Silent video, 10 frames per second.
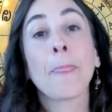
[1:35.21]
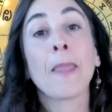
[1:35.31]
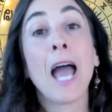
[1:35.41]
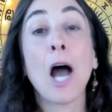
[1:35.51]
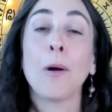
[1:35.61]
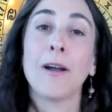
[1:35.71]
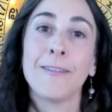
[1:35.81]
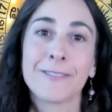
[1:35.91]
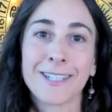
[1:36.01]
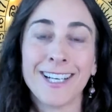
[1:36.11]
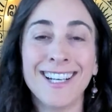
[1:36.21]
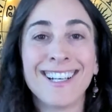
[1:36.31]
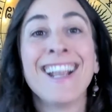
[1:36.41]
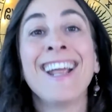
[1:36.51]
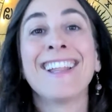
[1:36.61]
However,
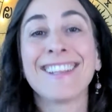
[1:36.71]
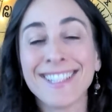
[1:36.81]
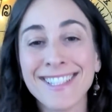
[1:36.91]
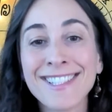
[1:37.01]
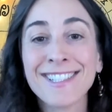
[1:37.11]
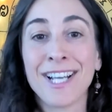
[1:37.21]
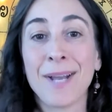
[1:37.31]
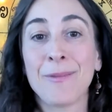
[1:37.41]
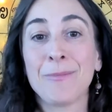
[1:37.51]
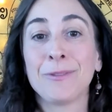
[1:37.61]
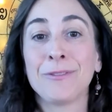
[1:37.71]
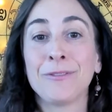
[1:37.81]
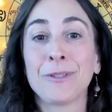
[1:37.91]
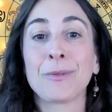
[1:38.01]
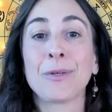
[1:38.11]
there is a time to move
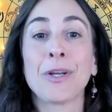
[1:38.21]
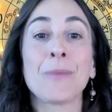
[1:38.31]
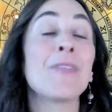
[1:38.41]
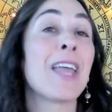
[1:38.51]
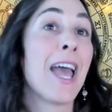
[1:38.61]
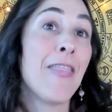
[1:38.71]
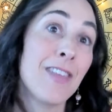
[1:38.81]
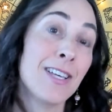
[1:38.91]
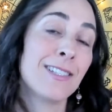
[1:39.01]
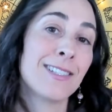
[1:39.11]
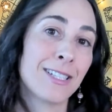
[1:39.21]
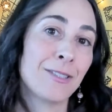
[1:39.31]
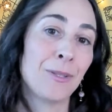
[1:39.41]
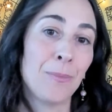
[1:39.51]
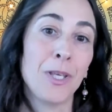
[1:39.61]
forward, and this is going
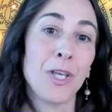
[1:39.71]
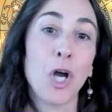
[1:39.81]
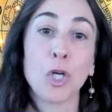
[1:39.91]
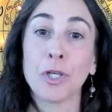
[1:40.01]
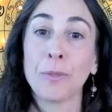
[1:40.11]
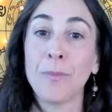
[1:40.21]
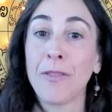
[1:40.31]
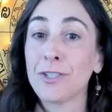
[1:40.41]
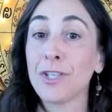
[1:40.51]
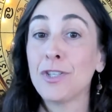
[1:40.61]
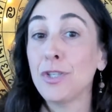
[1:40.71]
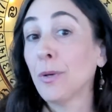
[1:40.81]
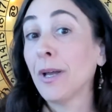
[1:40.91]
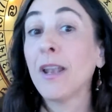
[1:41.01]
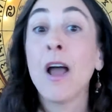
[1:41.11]
to be a good month to do
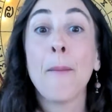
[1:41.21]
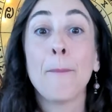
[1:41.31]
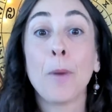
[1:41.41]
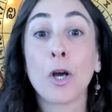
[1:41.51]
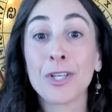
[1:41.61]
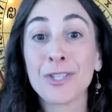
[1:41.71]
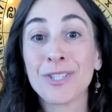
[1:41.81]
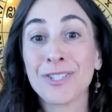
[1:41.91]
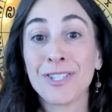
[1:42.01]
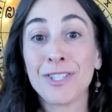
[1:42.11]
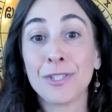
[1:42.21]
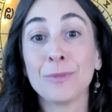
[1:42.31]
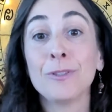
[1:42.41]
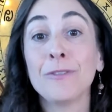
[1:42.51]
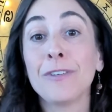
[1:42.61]
it. Mars is still
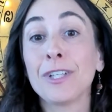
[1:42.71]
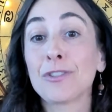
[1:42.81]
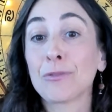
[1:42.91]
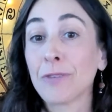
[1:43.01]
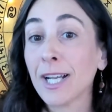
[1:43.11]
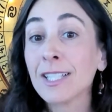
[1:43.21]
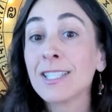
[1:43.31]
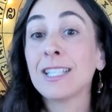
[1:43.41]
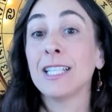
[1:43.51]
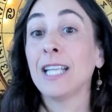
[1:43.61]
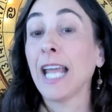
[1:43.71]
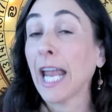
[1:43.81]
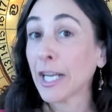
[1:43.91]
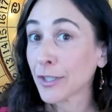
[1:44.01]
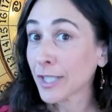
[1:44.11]
moving direct in
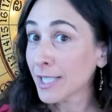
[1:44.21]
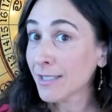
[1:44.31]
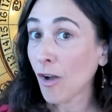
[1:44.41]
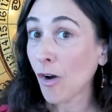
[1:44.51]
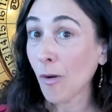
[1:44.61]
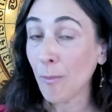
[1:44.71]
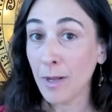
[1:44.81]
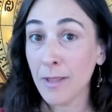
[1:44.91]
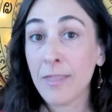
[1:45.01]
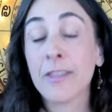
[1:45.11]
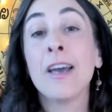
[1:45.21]
Aries all month.